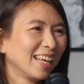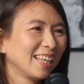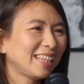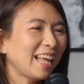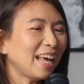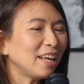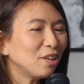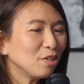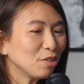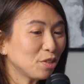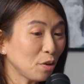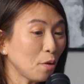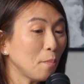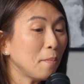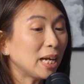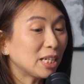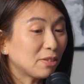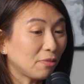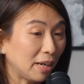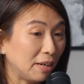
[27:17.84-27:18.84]
Thank you so
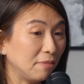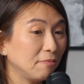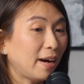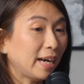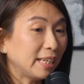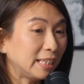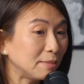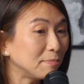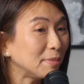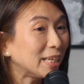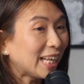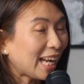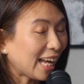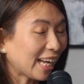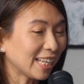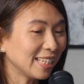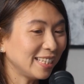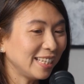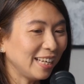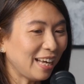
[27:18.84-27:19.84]
much for inviting me. Like
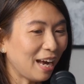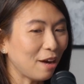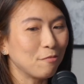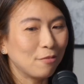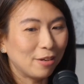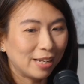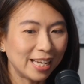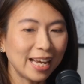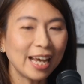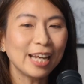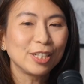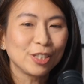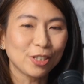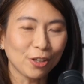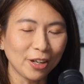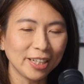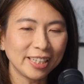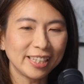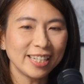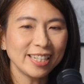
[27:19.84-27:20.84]
I said, I really
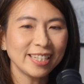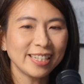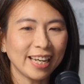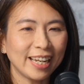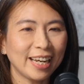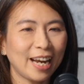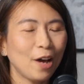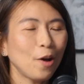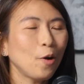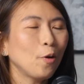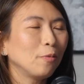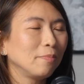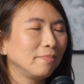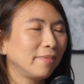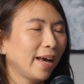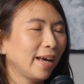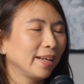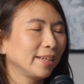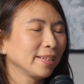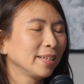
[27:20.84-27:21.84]
enjoyed this, and I hope
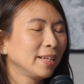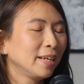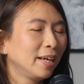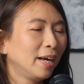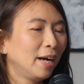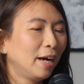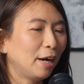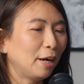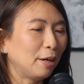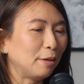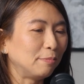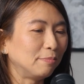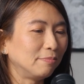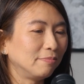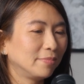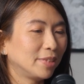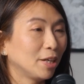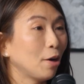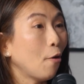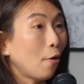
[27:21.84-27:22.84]
that
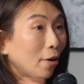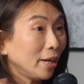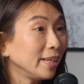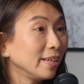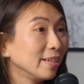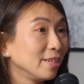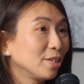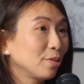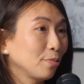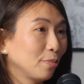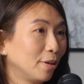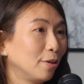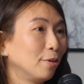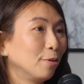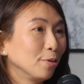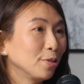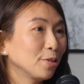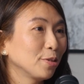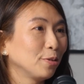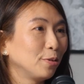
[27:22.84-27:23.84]
the audience will
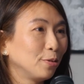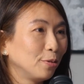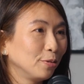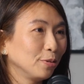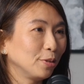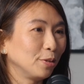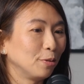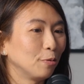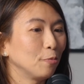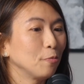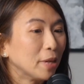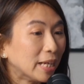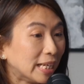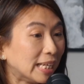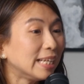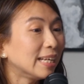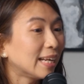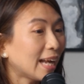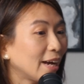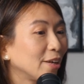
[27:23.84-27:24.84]
also,
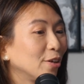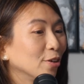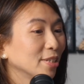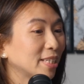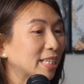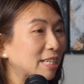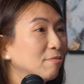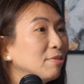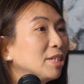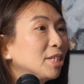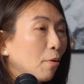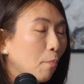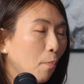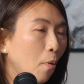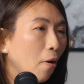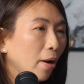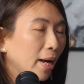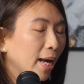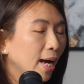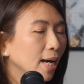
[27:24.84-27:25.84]
really like your series of
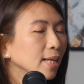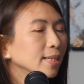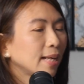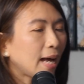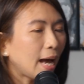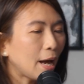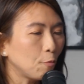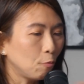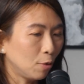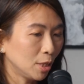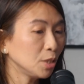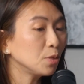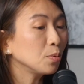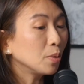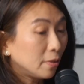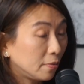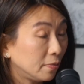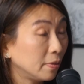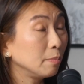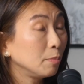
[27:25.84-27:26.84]
podcasts. I want to
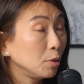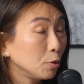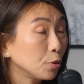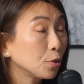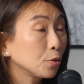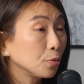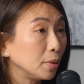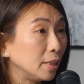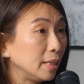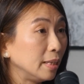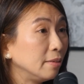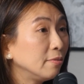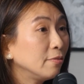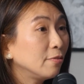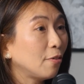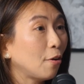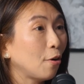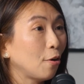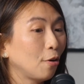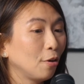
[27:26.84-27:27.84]
affirm you, Lyn,
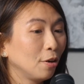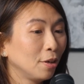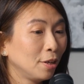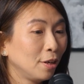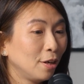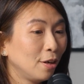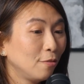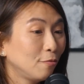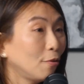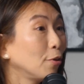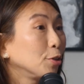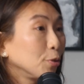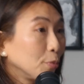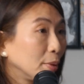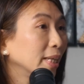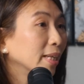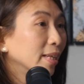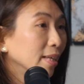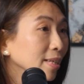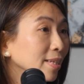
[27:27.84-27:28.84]
for
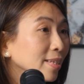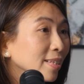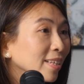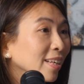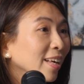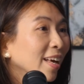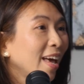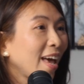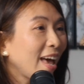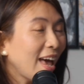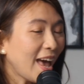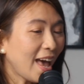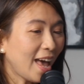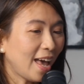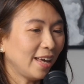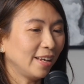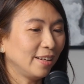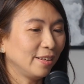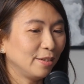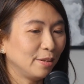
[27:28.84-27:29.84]
doing this,
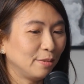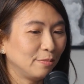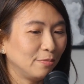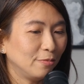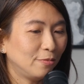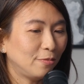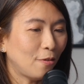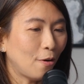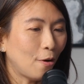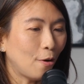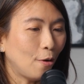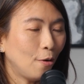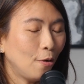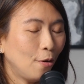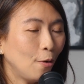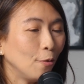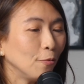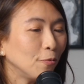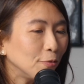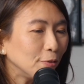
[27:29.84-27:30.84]
and for
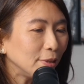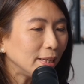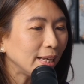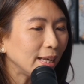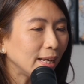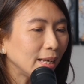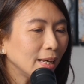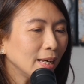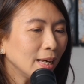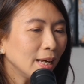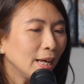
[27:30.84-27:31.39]
hopefully